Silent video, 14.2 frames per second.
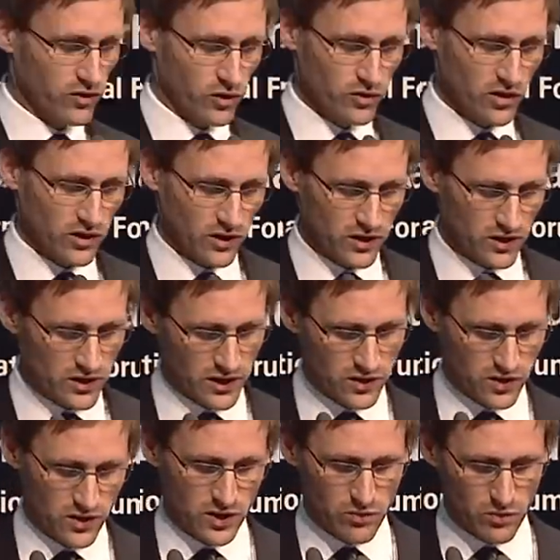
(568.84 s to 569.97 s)
good
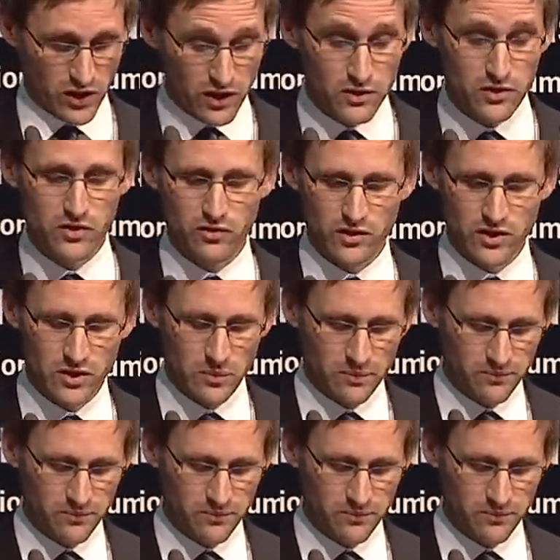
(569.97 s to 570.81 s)
architecture in parts of it.